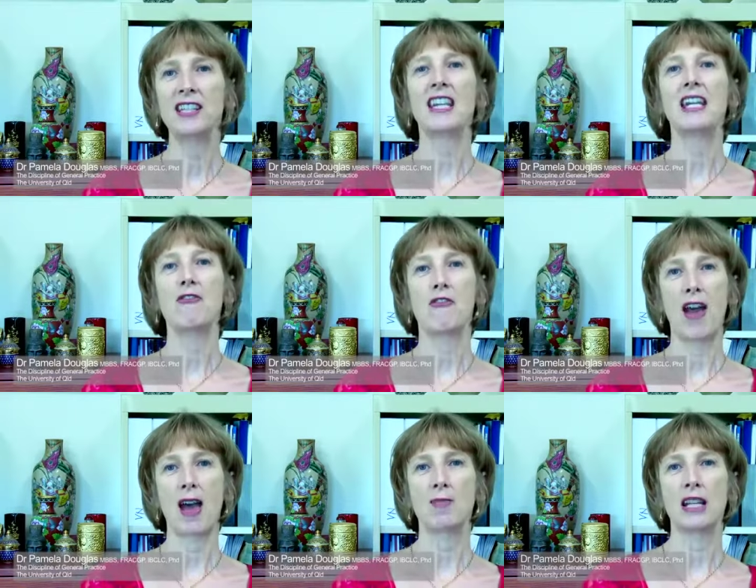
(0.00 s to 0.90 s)
seen
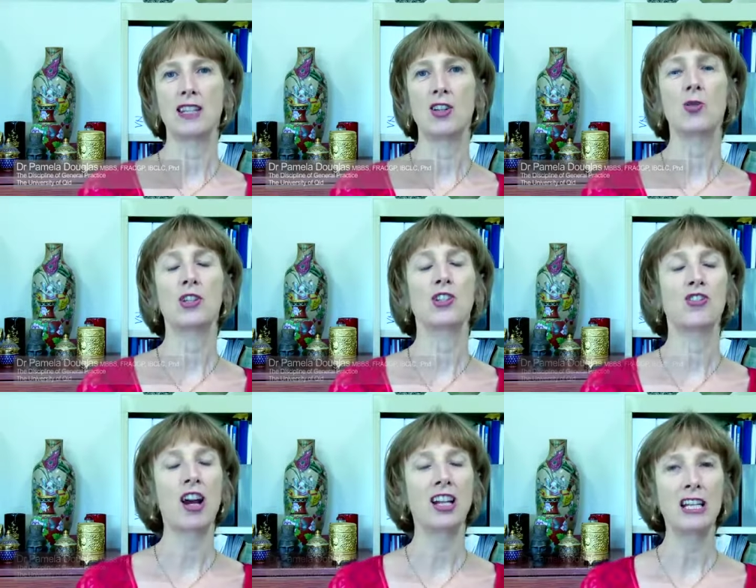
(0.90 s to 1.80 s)
families who are
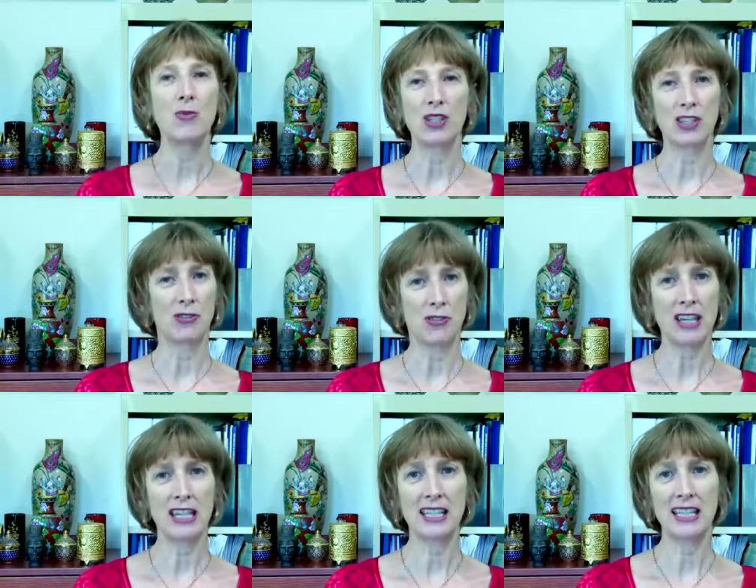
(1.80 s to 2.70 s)
struggling with
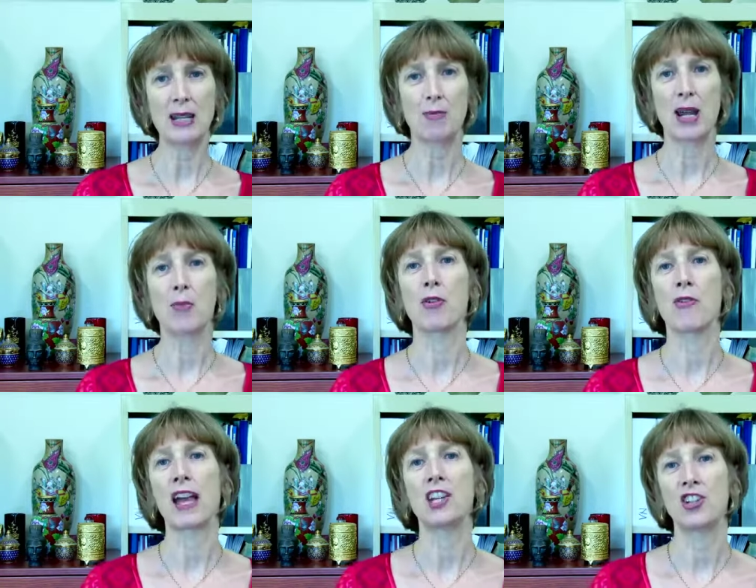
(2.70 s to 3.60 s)
severe sleep
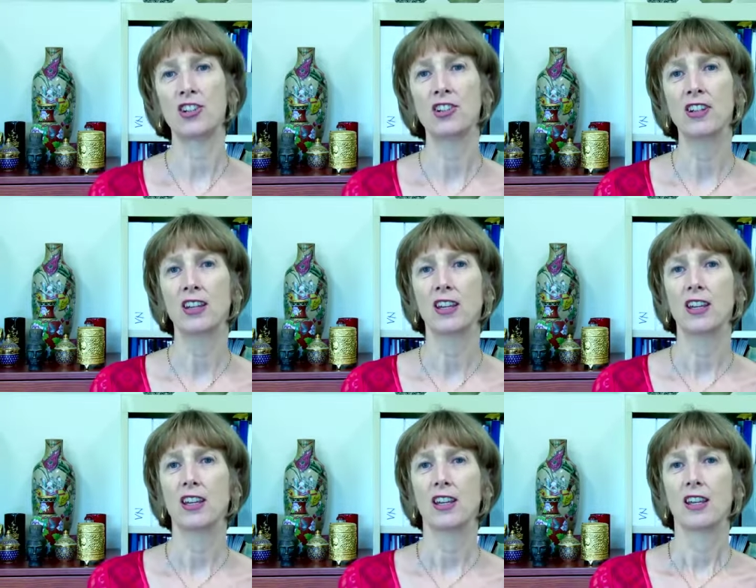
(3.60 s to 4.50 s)
deprivation
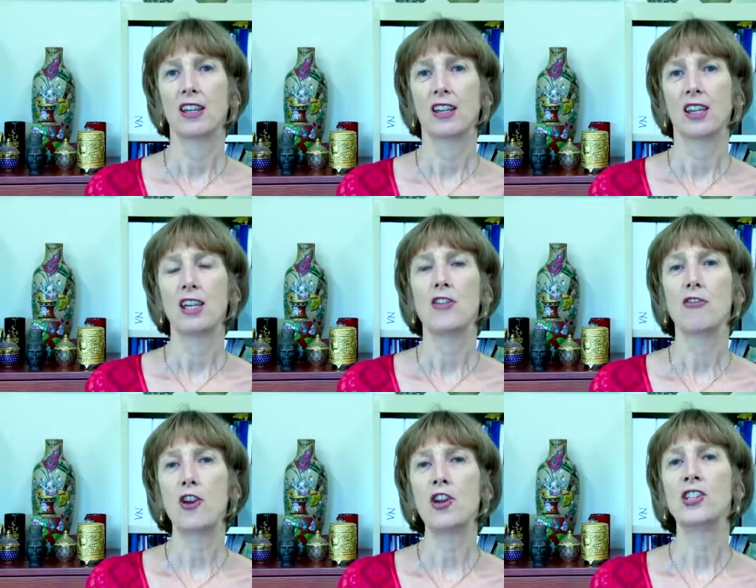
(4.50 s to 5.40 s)
in the
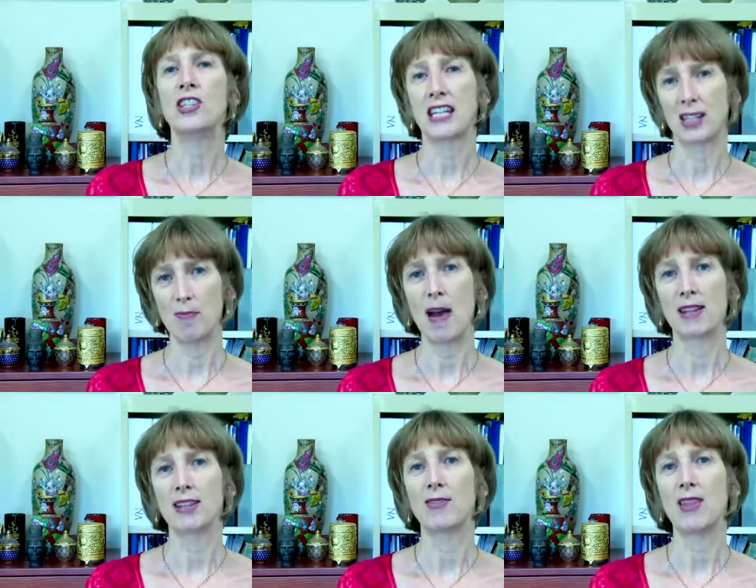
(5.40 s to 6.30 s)
first 6
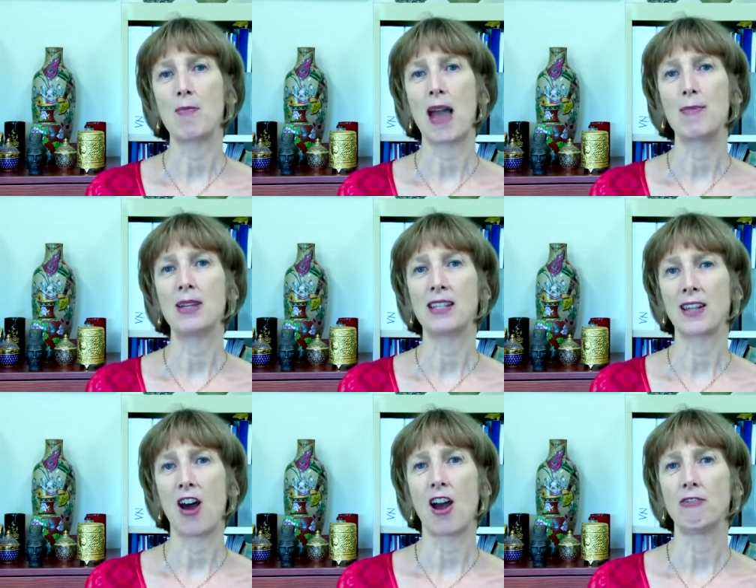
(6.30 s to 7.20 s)
months of their baby's
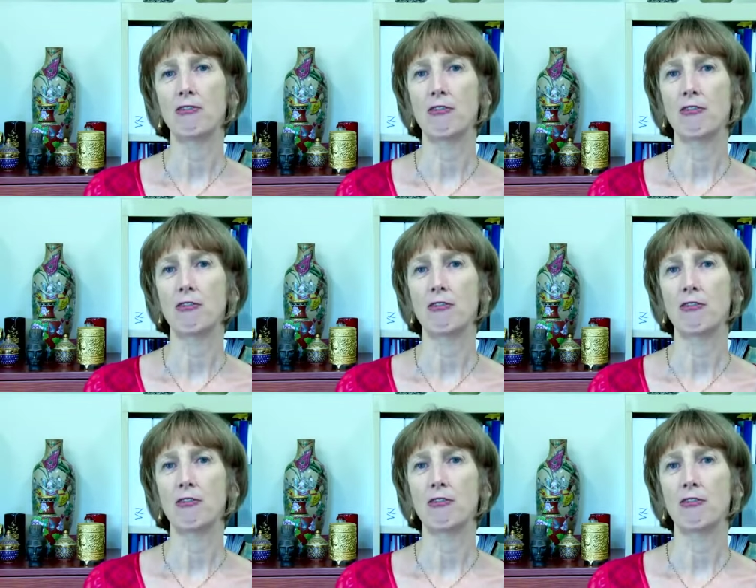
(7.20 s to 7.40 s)
life.